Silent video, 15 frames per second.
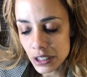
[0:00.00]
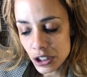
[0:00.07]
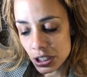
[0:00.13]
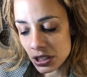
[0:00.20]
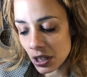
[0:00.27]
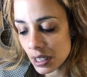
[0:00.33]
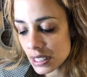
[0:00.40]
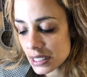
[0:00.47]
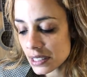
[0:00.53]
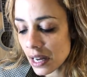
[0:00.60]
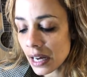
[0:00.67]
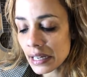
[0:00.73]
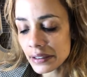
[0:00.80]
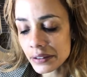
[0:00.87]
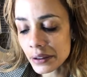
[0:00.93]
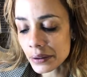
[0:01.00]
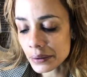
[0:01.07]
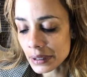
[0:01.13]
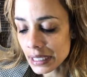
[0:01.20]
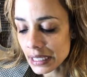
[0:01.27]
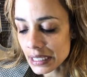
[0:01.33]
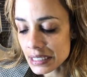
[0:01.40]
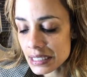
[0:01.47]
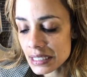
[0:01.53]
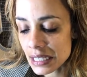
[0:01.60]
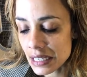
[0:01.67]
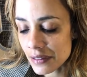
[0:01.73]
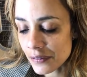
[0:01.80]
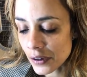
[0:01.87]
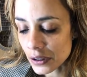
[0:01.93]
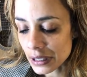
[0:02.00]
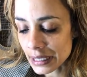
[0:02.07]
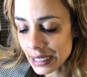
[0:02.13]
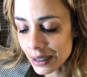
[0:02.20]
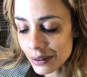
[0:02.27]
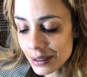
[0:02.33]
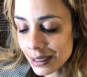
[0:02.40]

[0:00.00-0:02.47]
just on a side note, is teeth falling out.